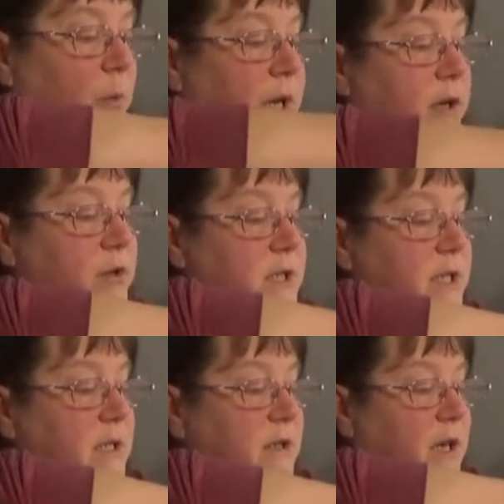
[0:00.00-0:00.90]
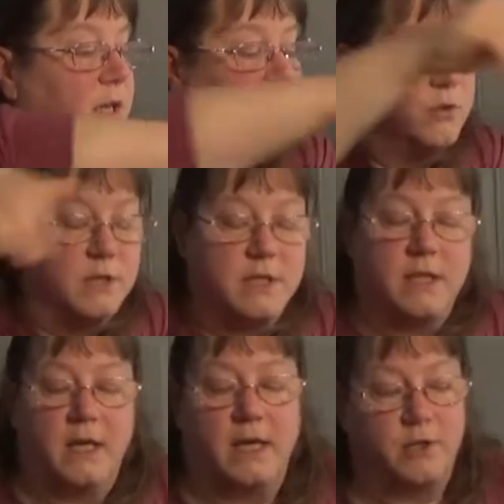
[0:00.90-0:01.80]
we used it and used
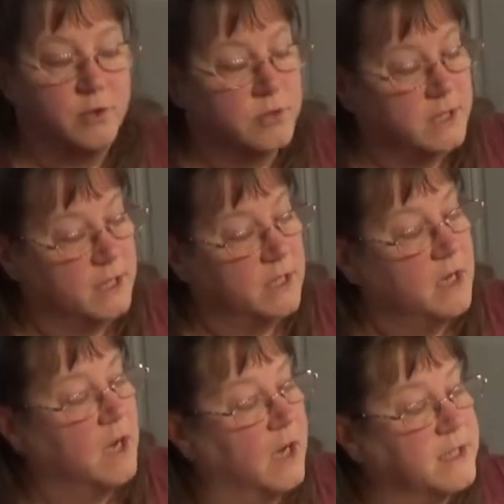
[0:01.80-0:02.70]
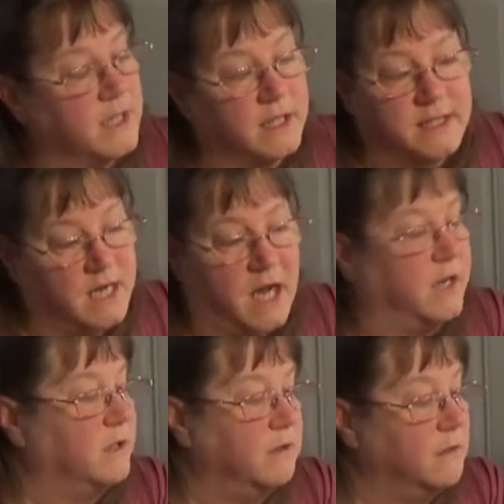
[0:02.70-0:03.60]
it and used it until it
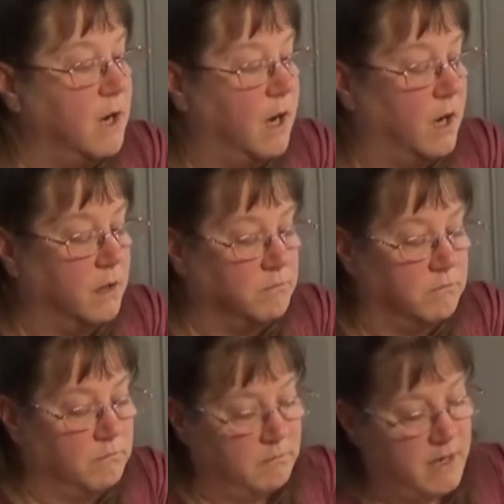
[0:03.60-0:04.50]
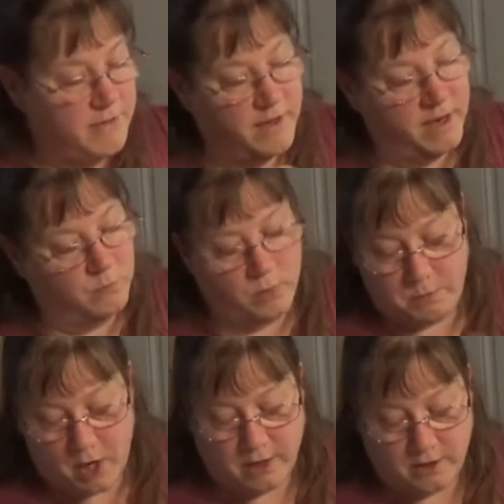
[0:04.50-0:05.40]
died. And then we
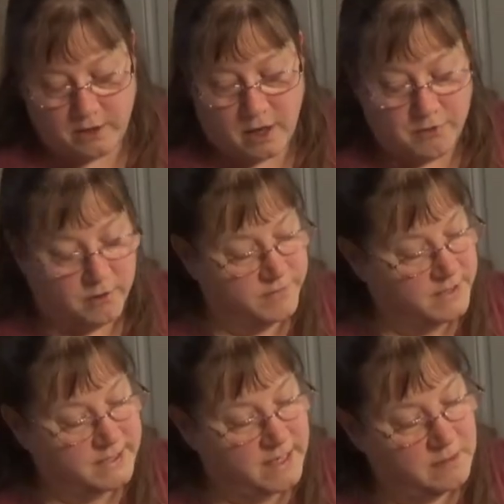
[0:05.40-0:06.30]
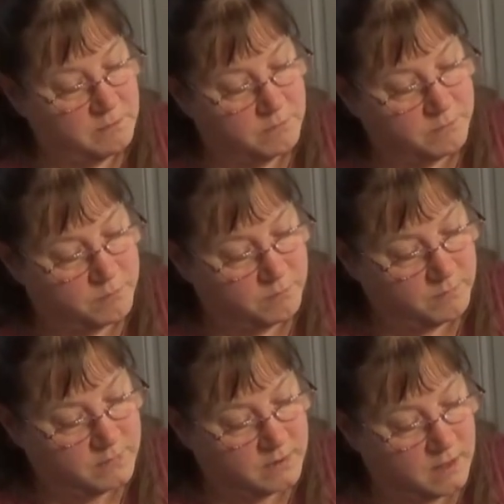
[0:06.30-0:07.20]
bought another of the same
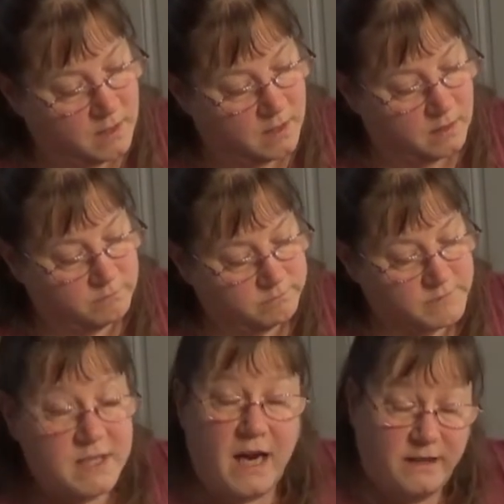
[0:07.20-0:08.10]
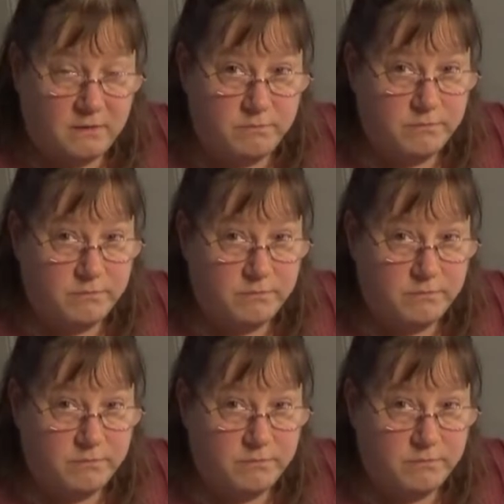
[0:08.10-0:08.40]
style.